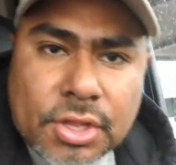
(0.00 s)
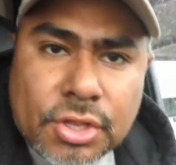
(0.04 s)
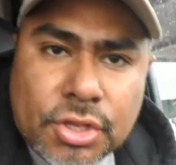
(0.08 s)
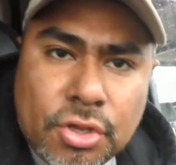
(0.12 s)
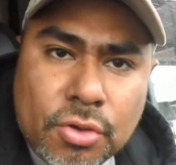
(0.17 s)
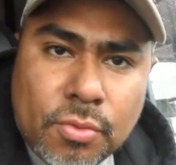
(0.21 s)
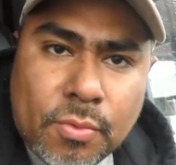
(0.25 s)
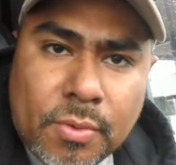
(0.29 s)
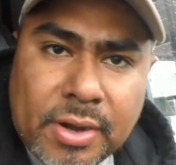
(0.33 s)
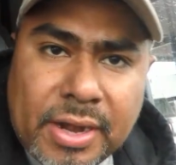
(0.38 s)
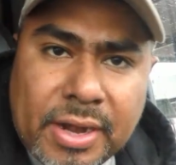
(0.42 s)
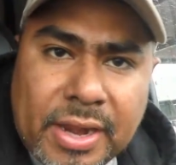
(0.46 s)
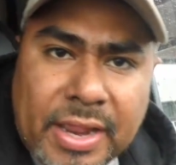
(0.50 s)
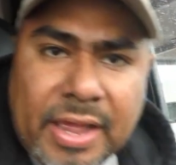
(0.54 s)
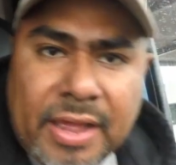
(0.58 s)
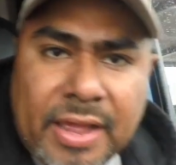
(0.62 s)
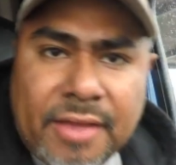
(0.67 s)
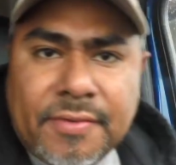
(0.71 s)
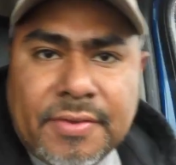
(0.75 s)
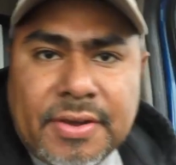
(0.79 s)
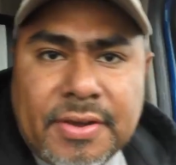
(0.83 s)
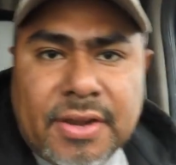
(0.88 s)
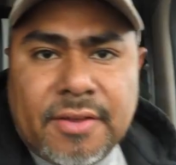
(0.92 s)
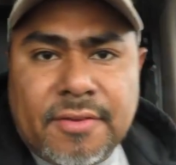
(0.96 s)
you want to
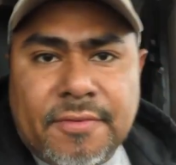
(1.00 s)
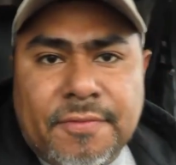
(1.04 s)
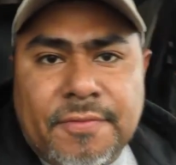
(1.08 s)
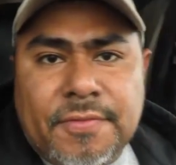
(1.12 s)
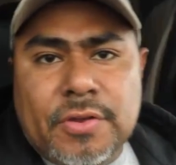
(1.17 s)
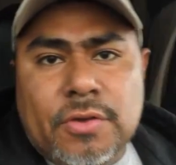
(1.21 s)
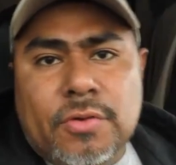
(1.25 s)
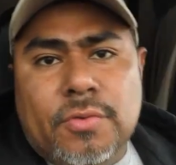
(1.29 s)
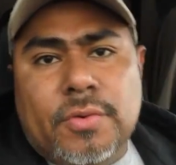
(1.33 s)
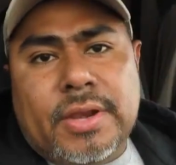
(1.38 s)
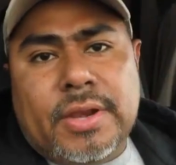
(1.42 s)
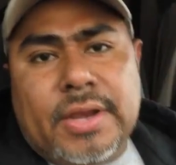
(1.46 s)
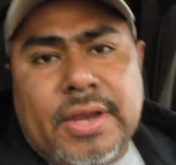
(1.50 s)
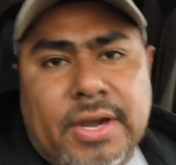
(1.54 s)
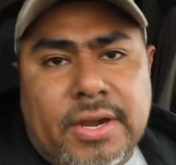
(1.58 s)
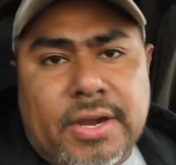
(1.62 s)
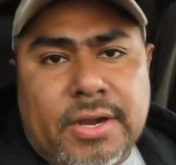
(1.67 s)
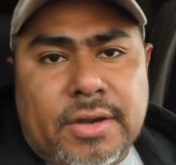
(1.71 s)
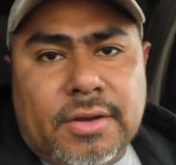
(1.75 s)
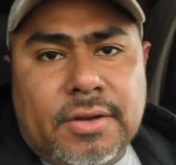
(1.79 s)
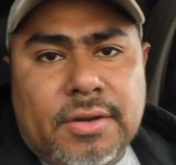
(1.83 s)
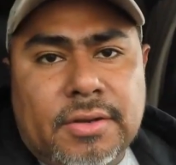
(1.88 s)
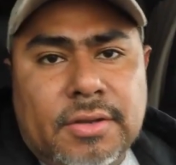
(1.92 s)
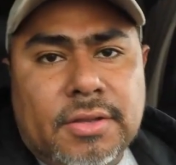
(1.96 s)
have enough fuel in
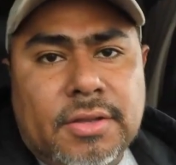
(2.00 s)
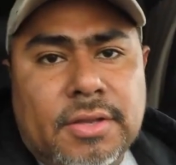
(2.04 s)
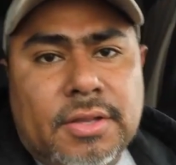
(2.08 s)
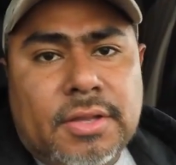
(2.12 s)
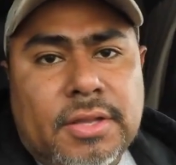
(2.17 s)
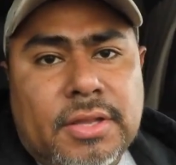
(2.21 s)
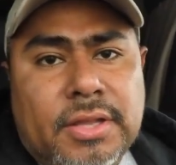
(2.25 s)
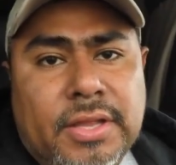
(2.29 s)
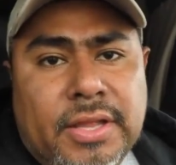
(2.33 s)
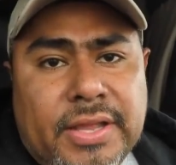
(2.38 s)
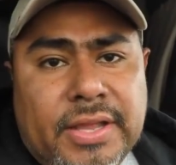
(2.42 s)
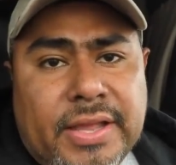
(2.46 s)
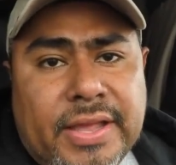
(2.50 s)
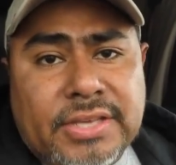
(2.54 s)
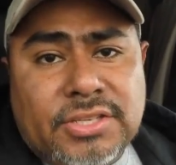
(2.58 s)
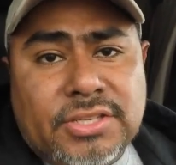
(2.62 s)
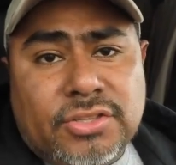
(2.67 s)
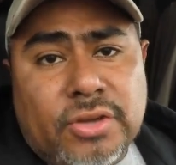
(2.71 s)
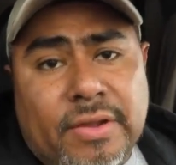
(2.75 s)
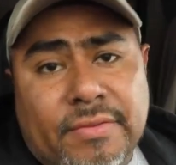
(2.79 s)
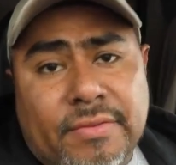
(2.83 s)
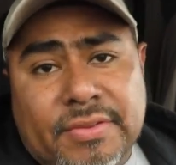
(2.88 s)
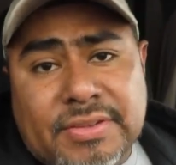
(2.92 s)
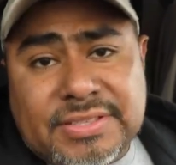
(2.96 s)
there in case
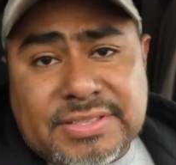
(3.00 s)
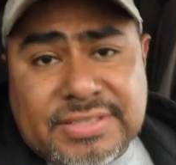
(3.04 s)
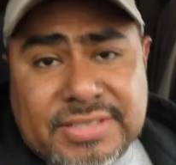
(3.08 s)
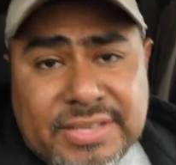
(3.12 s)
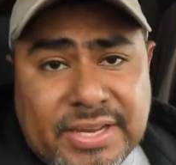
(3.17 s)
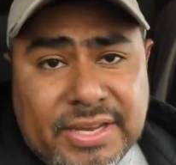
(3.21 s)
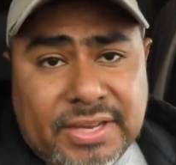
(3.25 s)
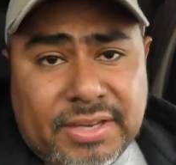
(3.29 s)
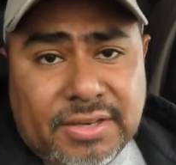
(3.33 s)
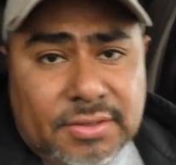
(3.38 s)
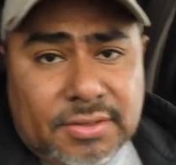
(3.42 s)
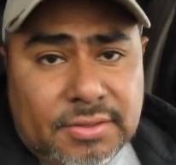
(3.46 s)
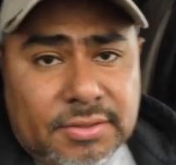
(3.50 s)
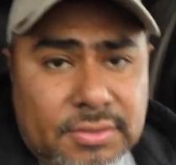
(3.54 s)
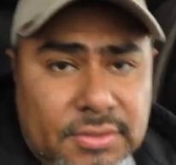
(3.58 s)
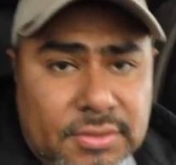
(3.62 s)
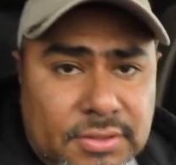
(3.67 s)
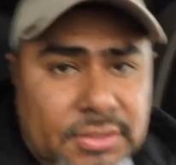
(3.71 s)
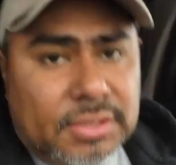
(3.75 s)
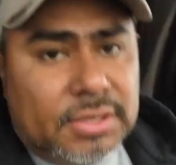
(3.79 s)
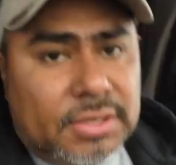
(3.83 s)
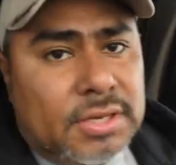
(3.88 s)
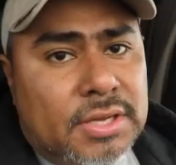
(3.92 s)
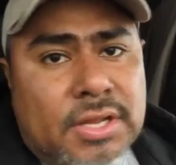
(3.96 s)
you have to sit.
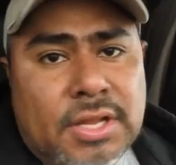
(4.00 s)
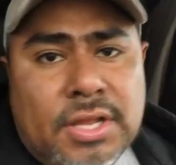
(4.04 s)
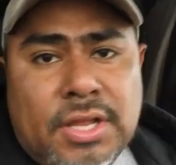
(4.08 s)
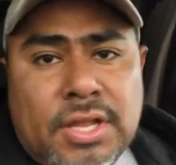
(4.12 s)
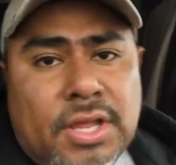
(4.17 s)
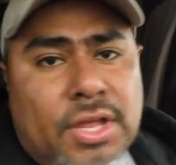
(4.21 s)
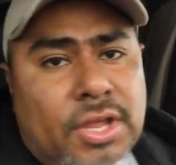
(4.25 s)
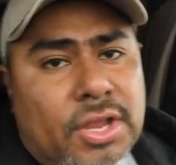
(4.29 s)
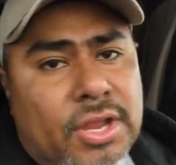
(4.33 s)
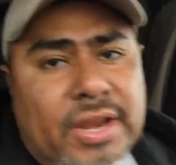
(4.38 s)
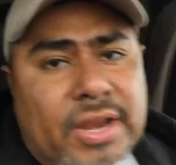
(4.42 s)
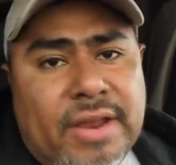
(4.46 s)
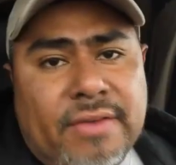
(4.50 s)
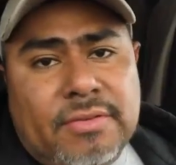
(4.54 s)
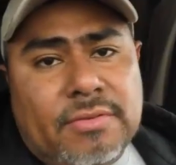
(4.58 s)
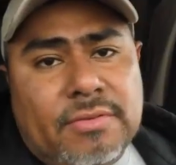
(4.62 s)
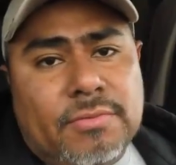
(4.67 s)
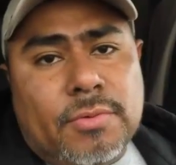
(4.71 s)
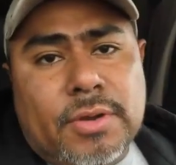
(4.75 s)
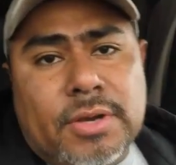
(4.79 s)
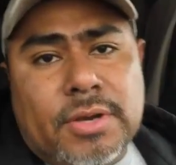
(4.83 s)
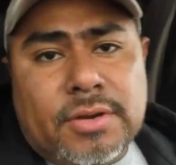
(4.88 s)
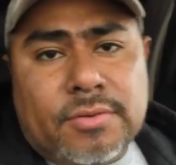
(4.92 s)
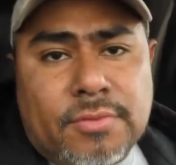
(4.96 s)
You never
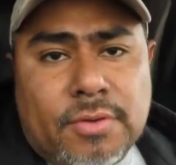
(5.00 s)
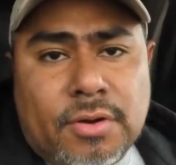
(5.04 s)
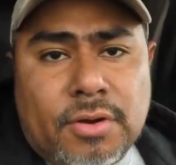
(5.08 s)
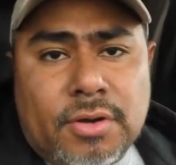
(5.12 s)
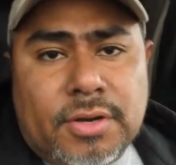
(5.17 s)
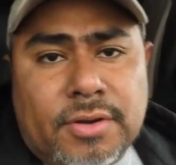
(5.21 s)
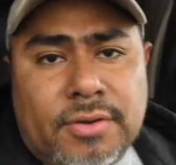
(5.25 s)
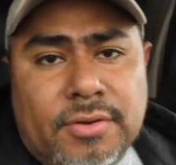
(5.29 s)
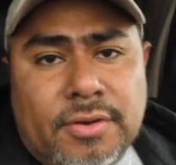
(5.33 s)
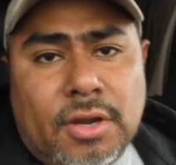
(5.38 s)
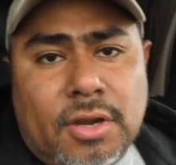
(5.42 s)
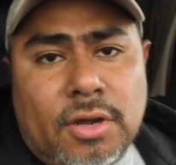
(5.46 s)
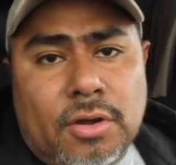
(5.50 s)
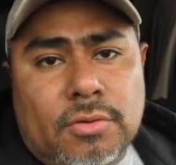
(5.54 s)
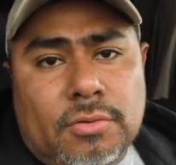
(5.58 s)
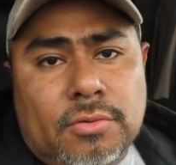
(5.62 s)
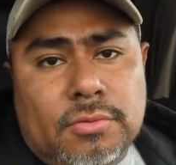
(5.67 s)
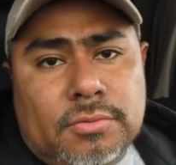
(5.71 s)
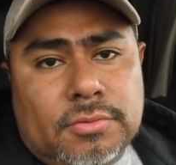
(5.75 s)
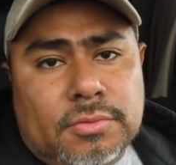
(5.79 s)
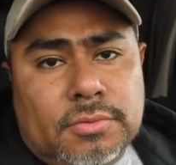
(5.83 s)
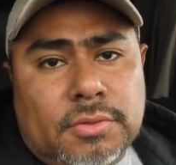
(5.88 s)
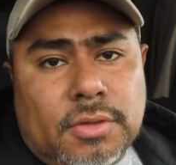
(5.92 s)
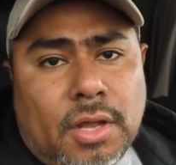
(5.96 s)
want to run on
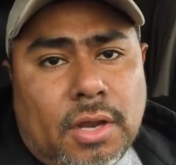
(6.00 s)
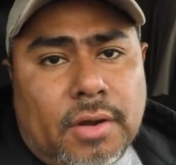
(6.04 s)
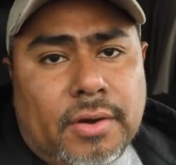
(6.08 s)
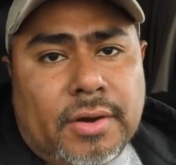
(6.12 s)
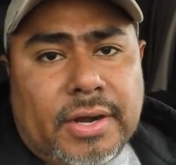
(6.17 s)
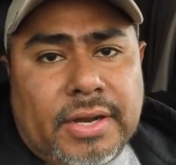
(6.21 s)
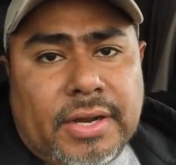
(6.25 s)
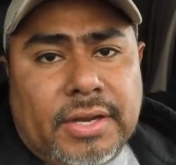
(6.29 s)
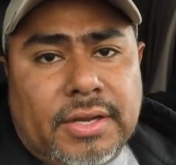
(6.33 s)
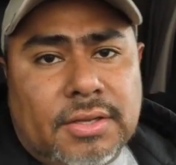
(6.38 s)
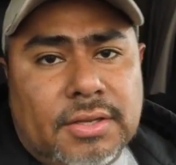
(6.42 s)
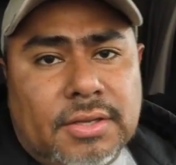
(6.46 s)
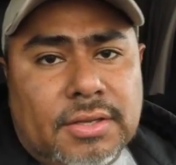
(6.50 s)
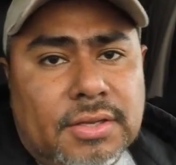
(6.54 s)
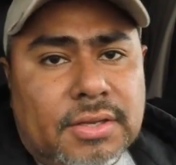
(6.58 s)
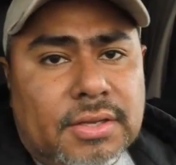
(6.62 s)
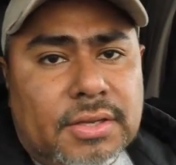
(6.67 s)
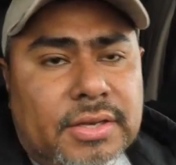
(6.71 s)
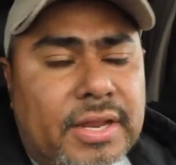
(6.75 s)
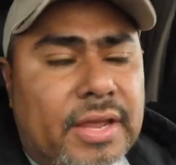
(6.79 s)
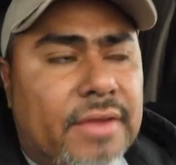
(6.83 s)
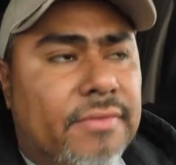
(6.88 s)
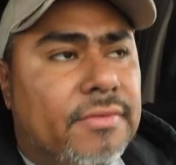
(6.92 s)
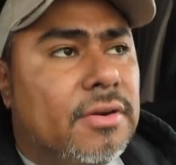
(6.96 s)
low, all right?
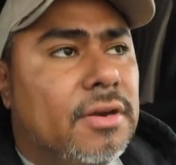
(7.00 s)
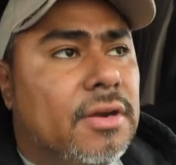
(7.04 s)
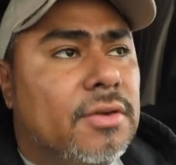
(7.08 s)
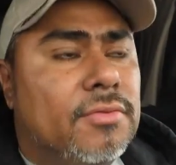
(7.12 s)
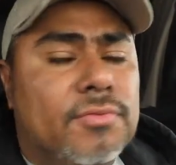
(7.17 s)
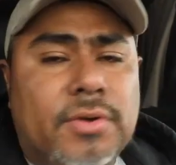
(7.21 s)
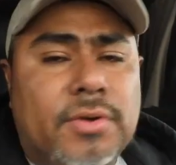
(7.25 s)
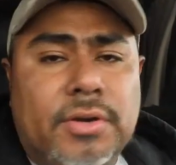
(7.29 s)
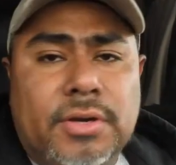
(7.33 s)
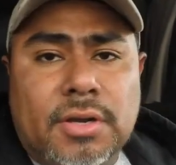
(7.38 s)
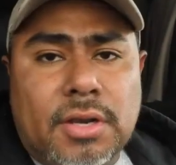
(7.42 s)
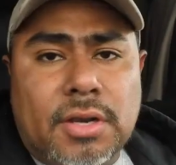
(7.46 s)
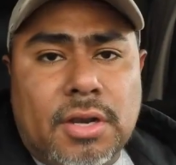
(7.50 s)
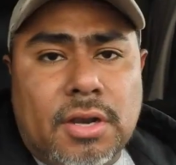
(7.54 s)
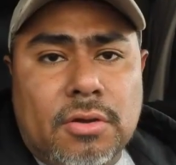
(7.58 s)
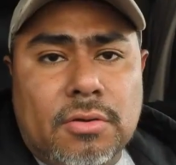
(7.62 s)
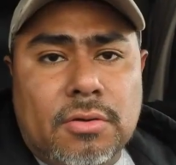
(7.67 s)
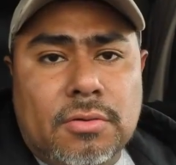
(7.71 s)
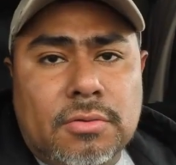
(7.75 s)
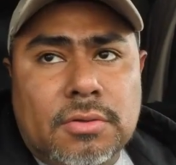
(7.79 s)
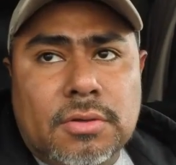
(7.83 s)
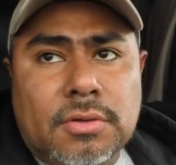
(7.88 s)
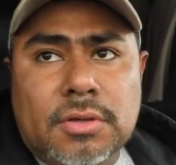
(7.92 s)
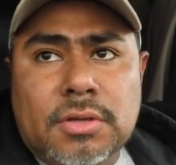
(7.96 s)
Never run on
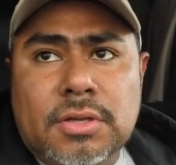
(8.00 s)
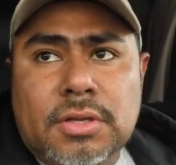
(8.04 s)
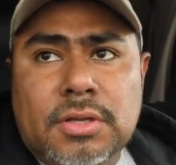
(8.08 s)
low.